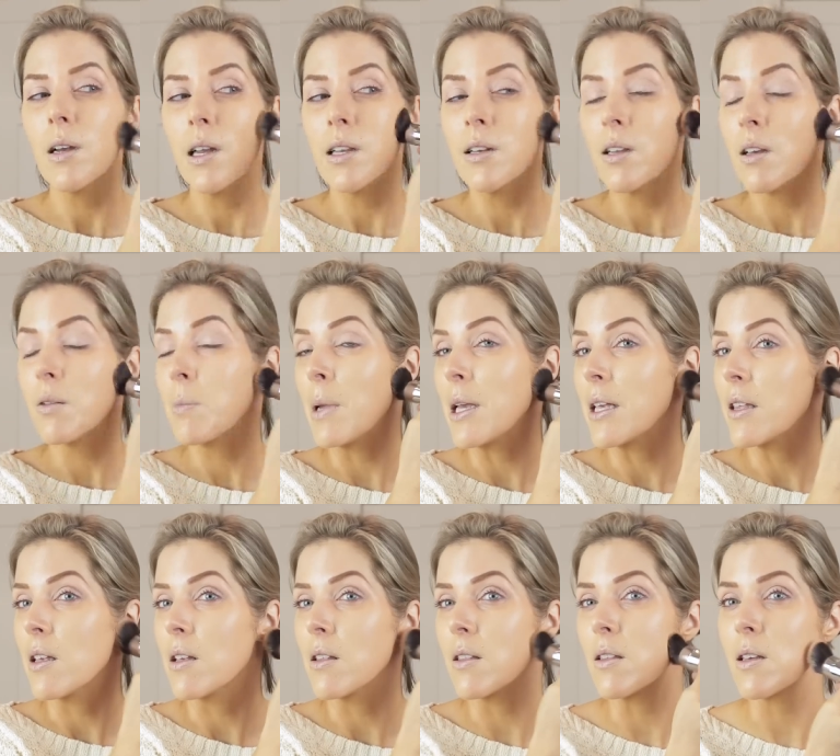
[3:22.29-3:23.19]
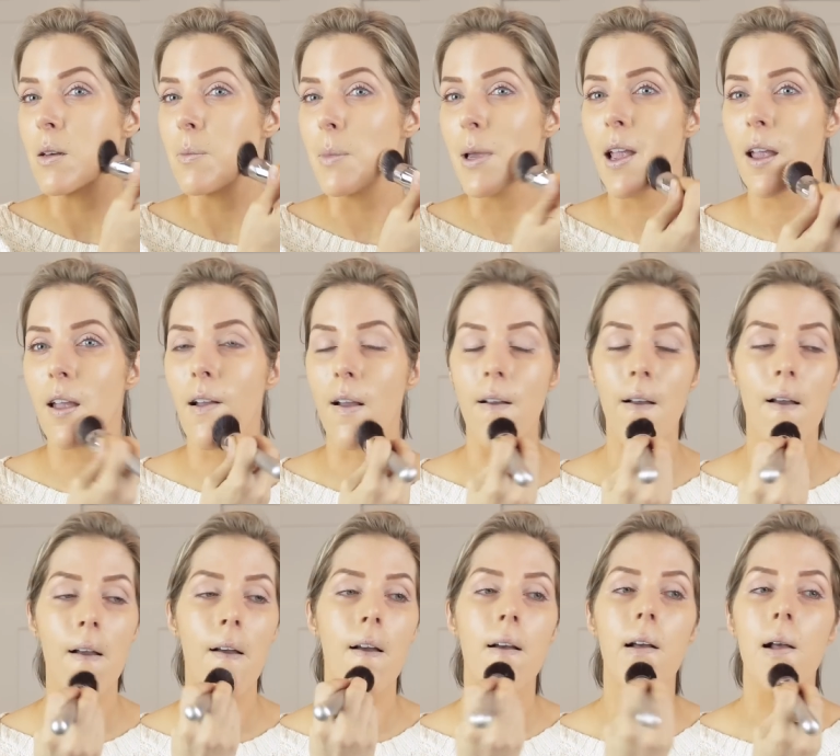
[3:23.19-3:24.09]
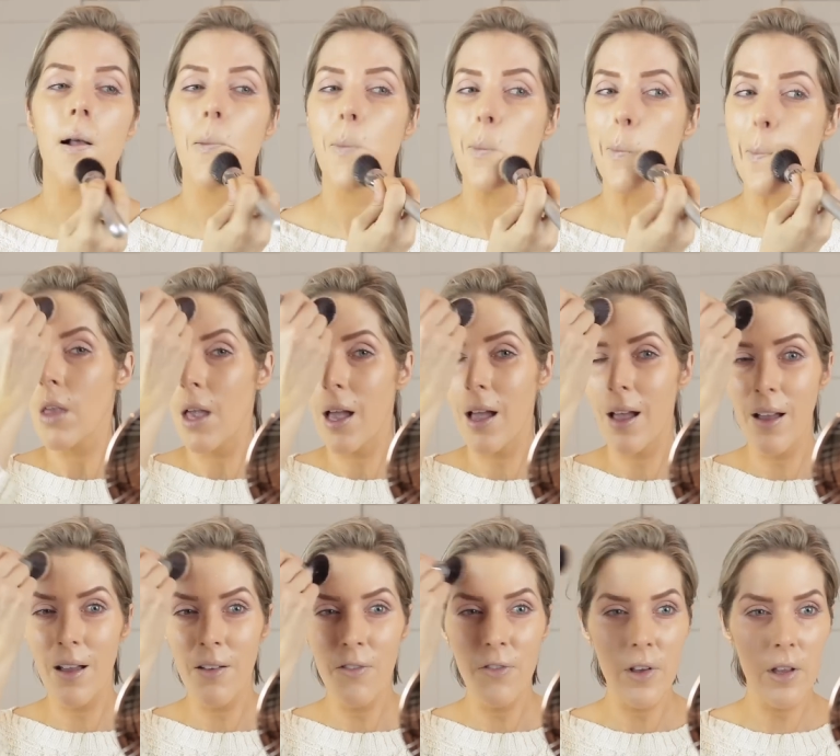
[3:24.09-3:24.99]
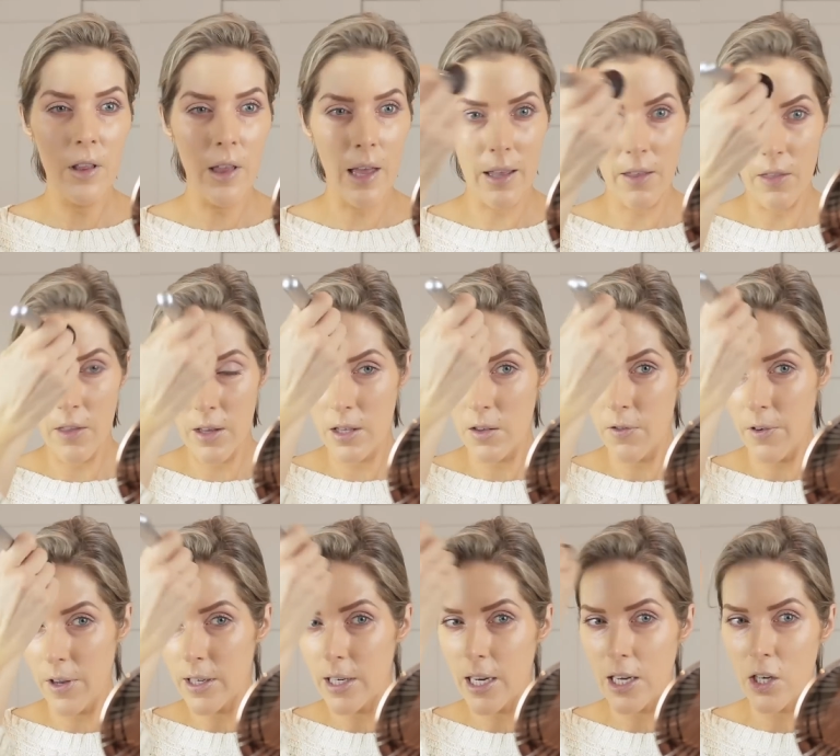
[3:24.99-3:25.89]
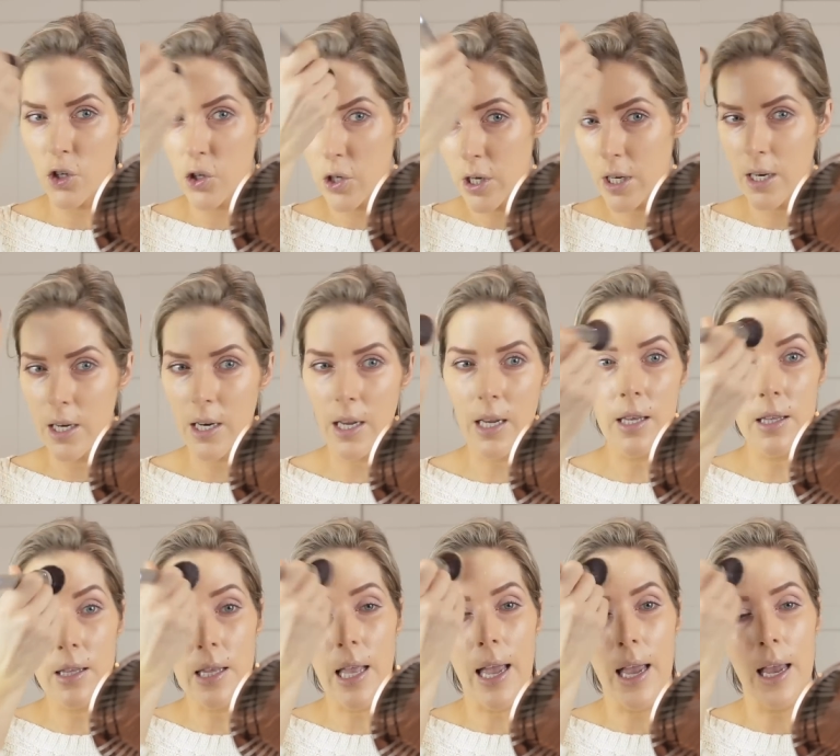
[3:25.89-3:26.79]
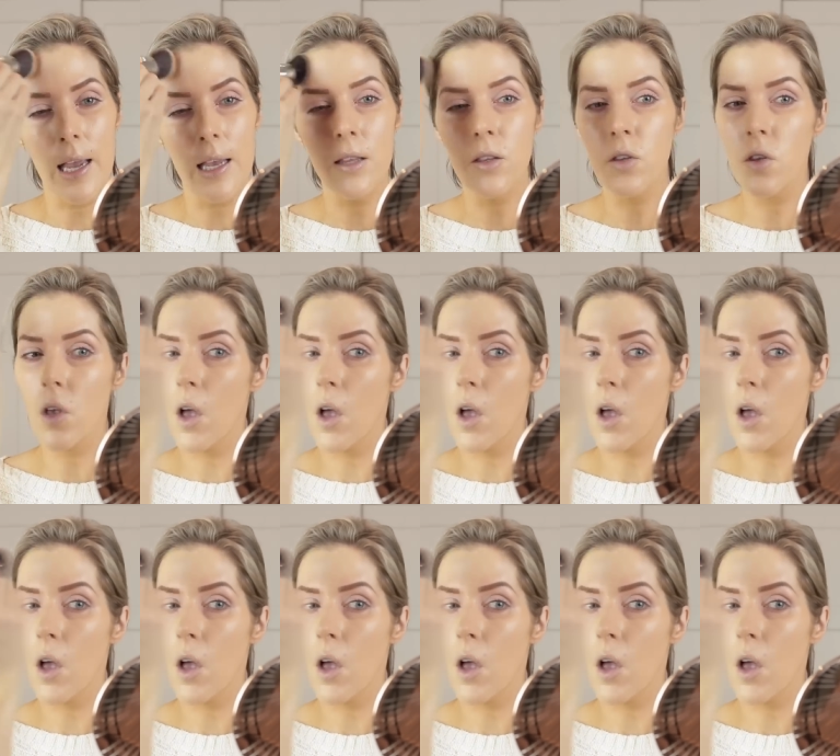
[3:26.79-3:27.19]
It doesn't make sense to me. I feel like this foundation is a